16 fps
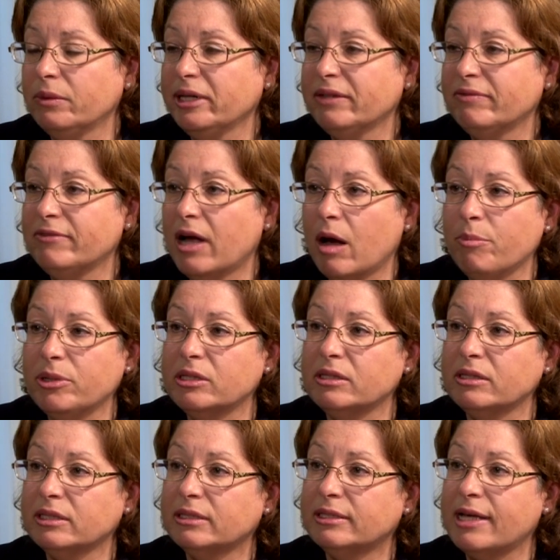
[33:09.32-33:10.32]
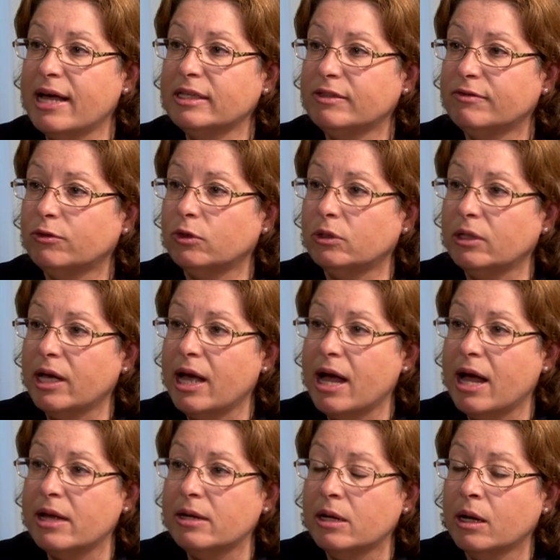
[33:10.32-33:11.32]
we've not been successful
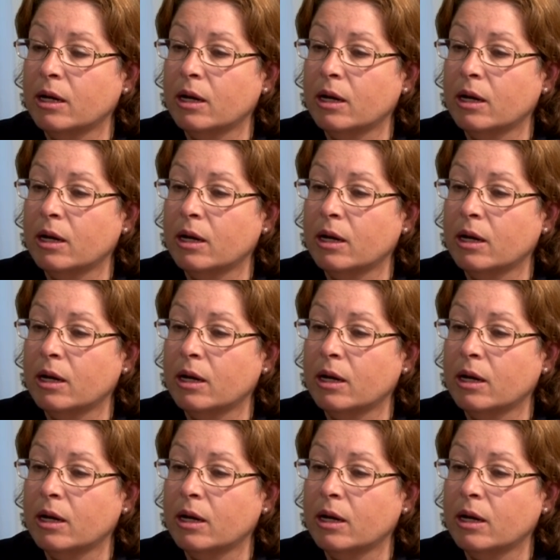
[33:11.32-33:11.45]
at